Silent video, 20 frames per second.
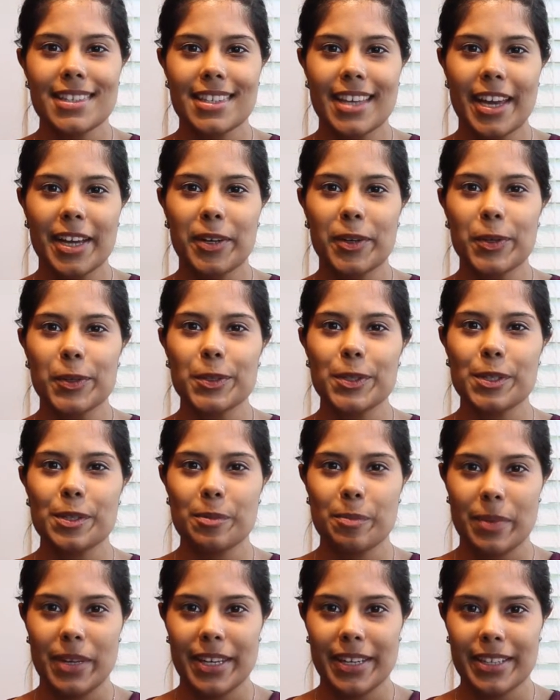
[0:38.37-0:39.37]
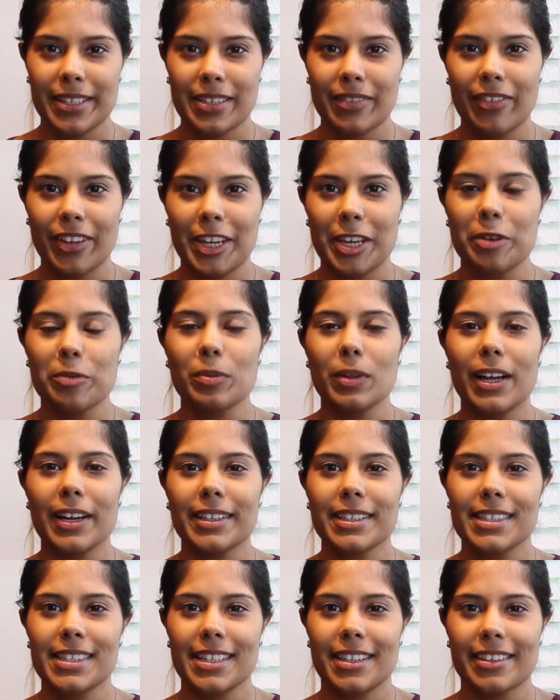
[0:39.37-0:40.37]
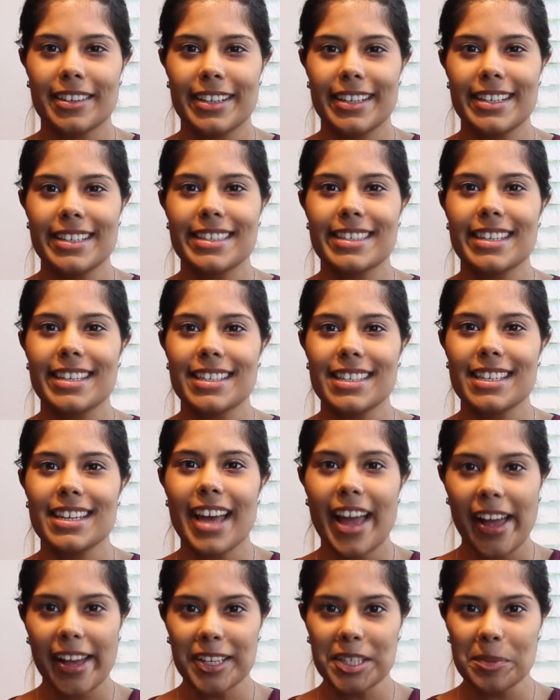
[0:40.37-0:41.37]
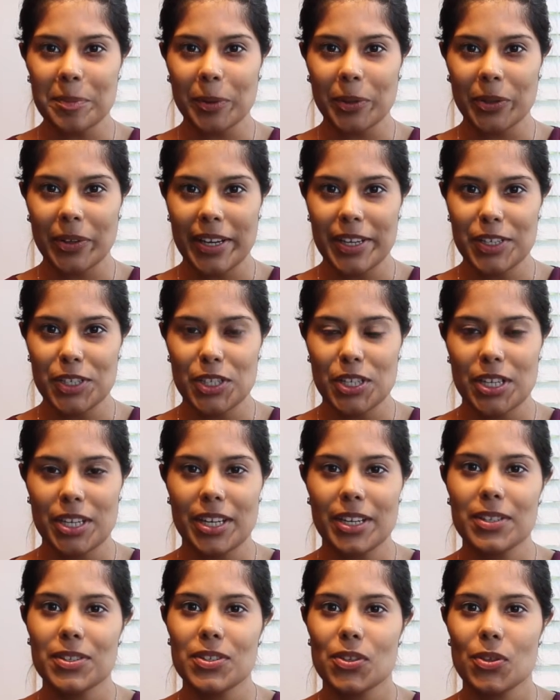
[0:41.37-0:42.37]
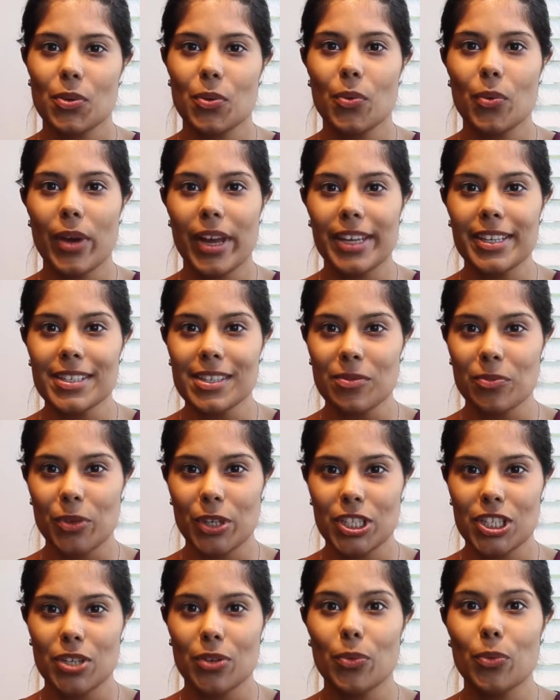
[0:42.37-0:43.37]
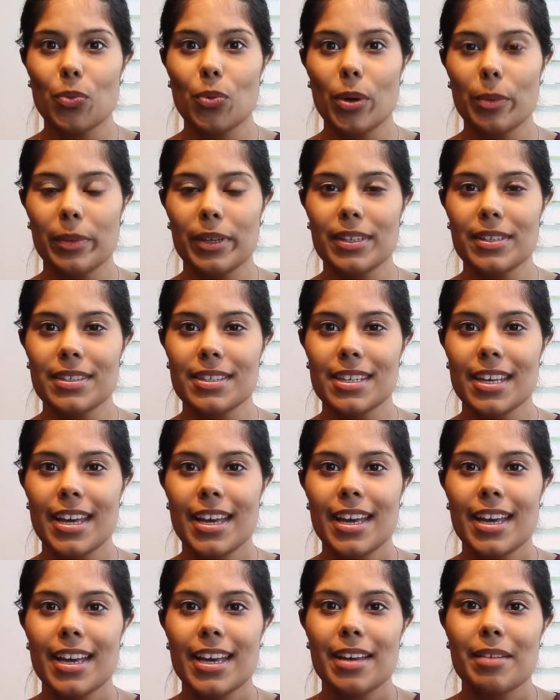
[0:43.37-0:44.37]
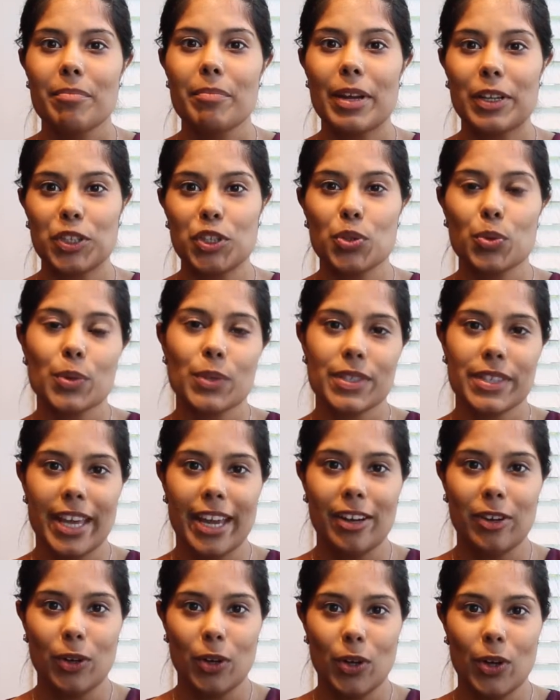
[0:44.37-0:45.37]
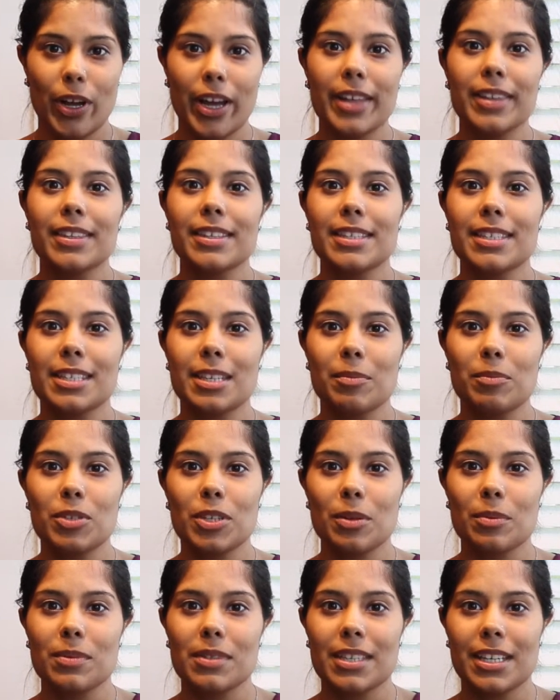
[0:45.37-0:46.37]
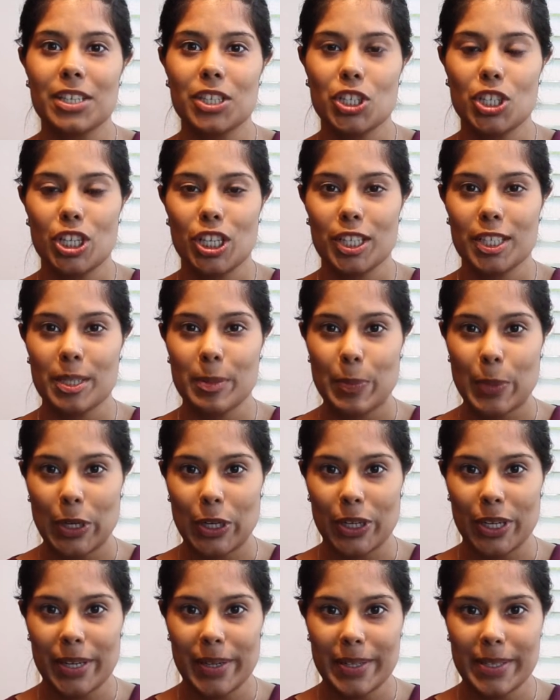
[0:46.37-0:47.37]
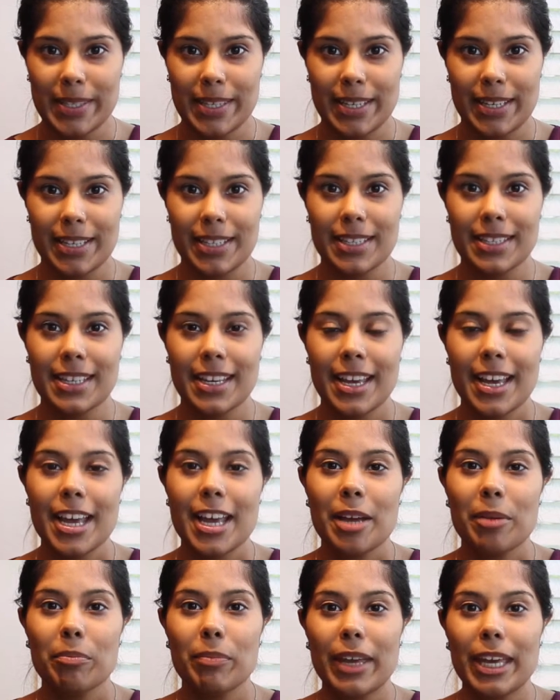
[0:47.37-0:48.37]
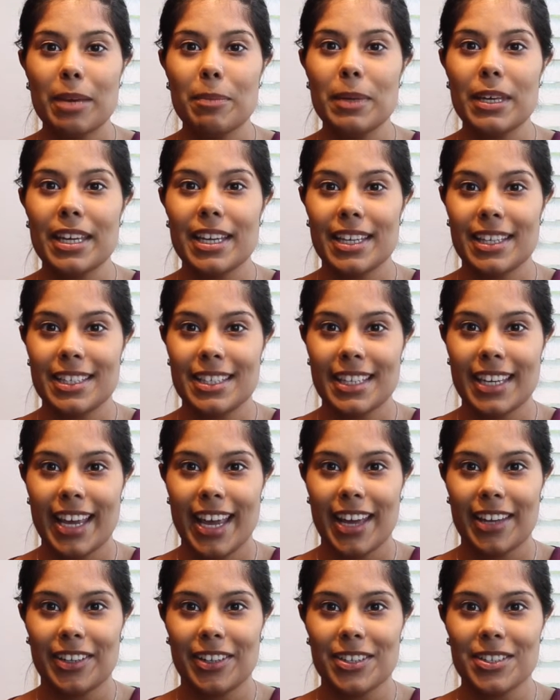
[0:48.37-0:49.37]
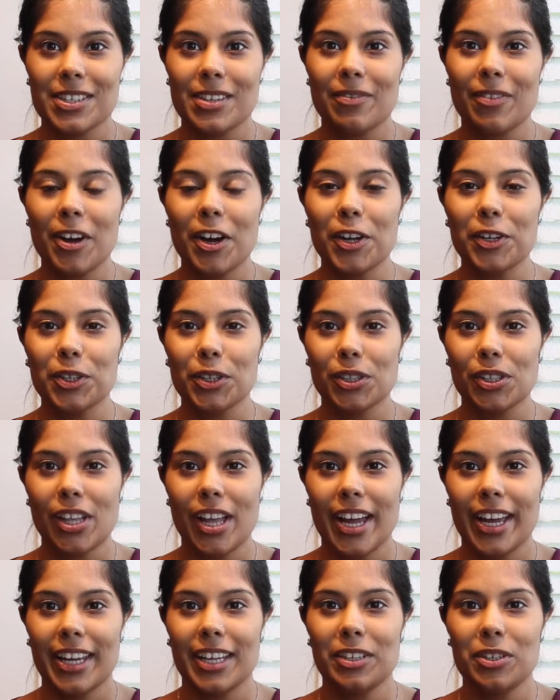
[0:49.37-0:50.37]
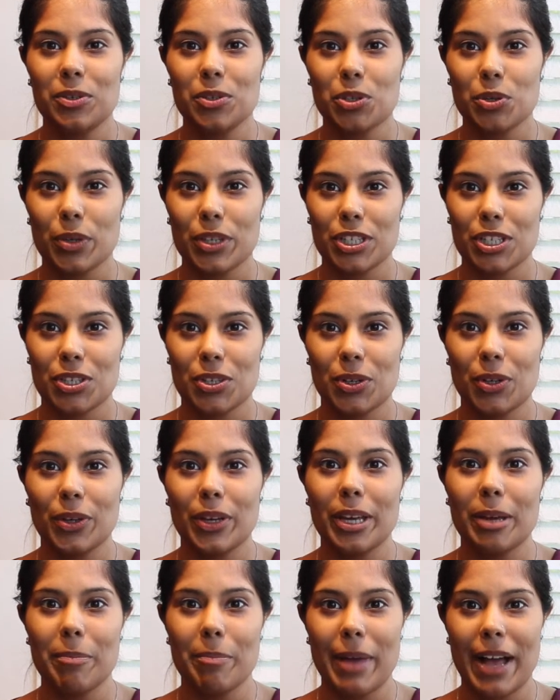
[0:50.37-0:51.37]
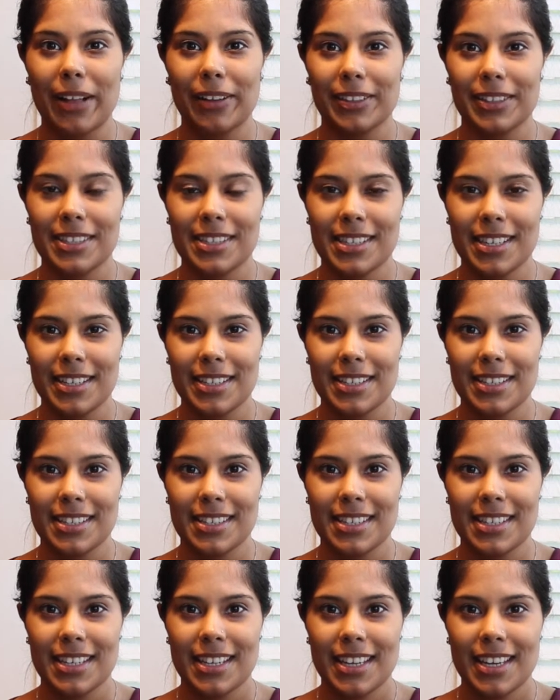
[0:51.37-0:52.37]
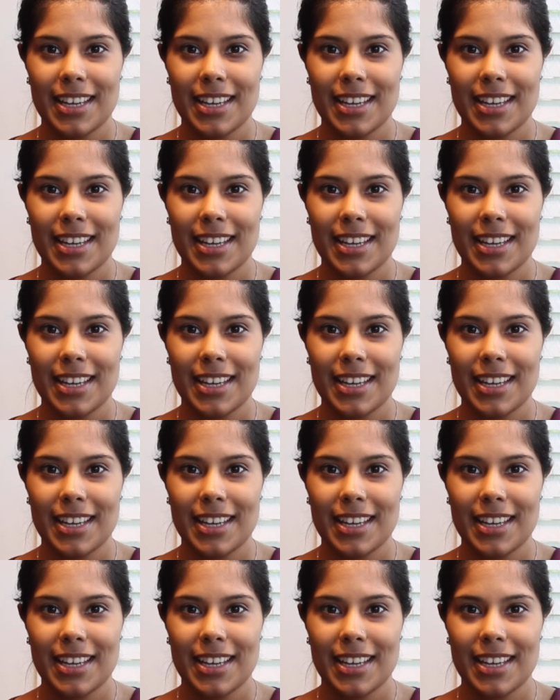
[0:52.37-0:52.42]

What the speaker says: Cycle Speaks video blog series is an exploration into the ways in which a woman's menstrual cycle and the symptoms that she experiences may be indicators of underlying nutritional imbalances.